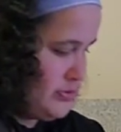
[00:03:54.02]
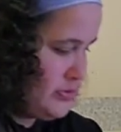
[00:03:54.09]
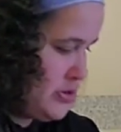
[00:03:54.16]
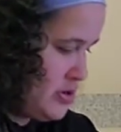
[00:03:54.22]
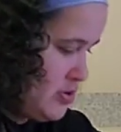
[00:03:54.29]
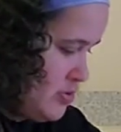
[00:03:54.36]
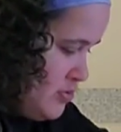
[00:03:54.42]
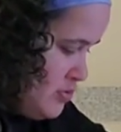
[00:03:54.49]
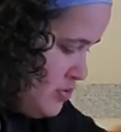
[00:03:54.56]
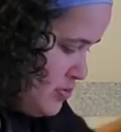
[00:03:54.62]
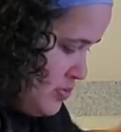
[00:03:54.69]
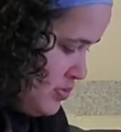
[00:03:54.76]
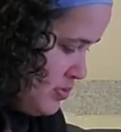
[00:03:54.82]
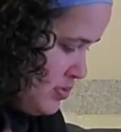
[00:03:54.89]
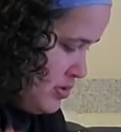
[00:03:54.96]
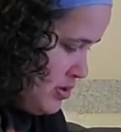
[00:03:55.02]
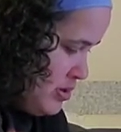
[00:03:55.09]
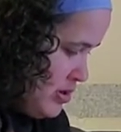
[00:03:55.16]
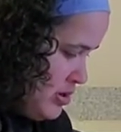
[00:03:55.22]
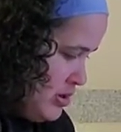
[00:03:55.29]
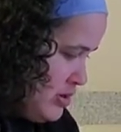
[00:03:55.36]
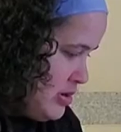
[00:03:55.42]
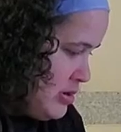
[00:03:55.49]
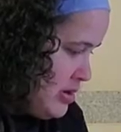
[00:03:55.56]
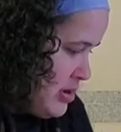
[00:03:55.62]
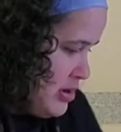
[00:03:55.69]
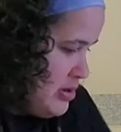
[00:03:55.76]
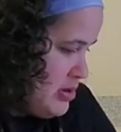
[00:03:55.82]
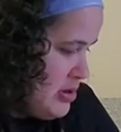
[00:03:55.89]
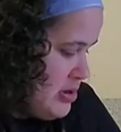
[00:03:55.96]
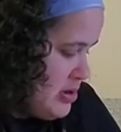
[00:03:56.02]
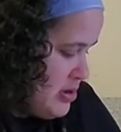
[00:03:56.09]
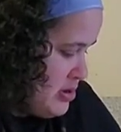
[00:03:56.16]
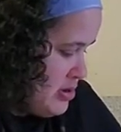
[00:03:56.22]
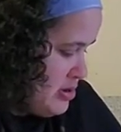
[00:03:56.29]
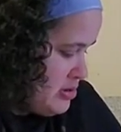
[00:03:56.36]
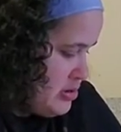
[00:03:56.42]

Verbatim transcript: so uh,